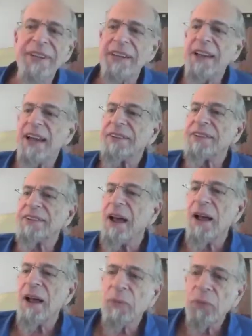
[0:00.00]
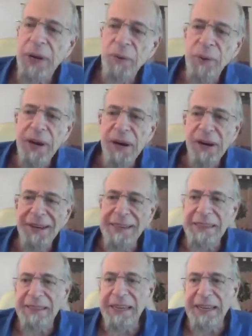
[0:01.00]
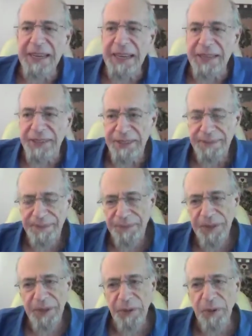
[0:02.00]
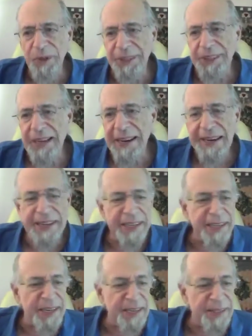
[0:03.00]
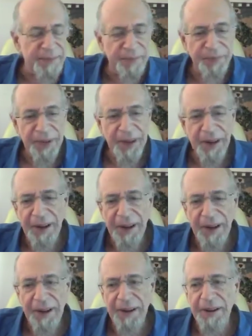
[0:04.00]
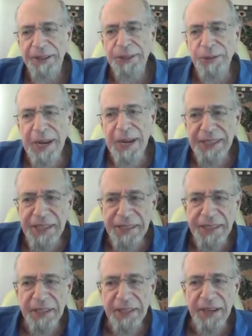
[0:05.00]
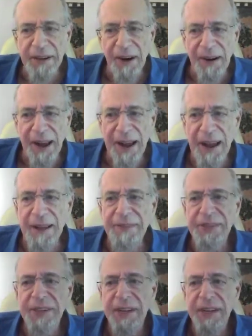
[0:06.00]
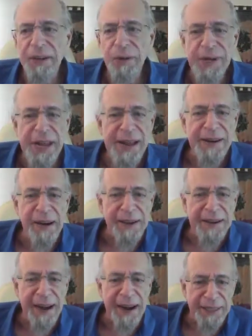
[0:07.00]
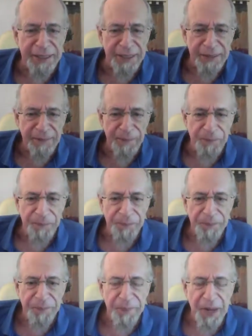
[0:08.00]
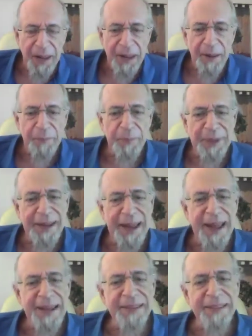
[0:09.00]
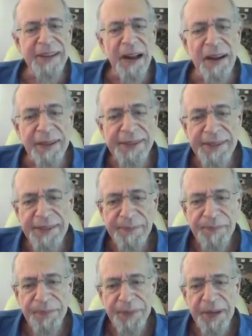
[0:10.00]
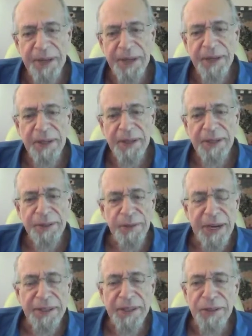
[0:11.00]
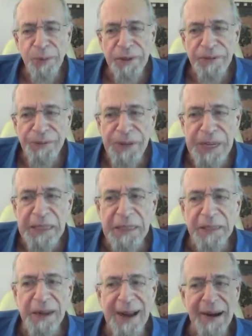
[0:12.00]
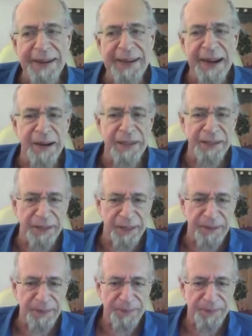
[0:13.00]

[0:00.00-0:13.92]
yes. When we are little kids, when we're tiny kids, stresses in our lives create our character. But as adults, stresses reveal our character.